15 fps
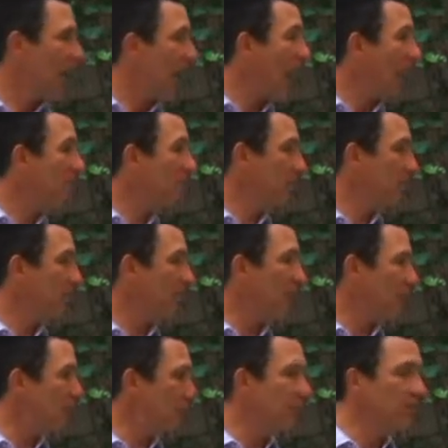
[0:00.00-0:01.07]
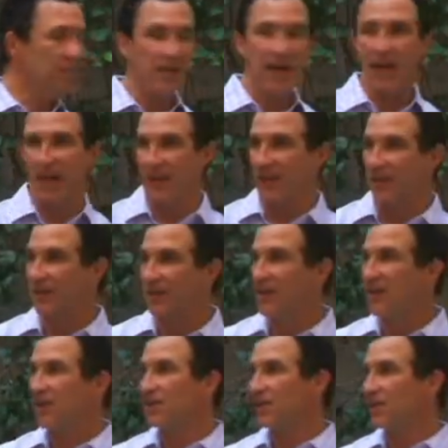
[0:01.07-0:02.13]
ask about truth-telling.
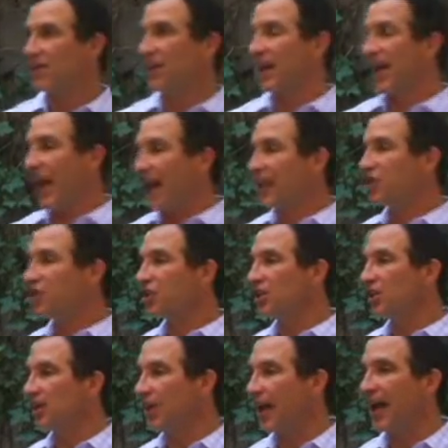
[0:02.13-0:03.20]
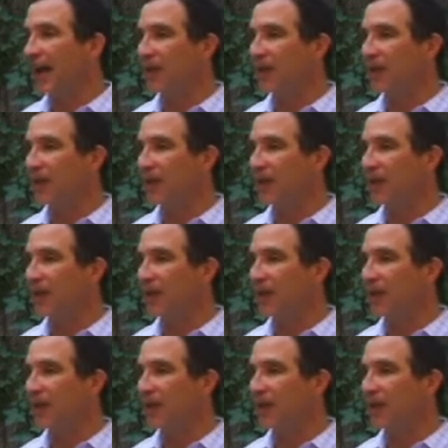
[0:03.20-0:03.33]
So they actually